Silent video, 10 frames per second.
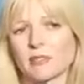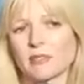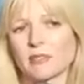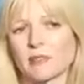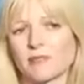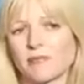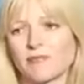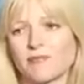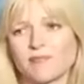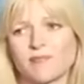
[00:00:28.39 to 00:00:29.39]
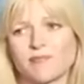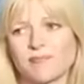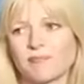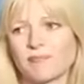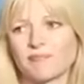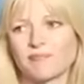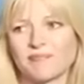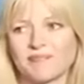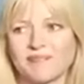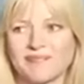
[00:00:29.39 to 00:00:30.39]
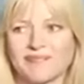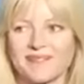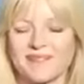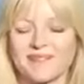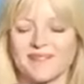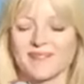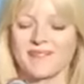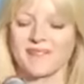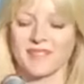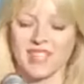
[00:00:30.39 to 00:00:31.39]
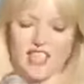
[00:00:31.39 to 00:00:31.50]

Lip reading: (no one is talking)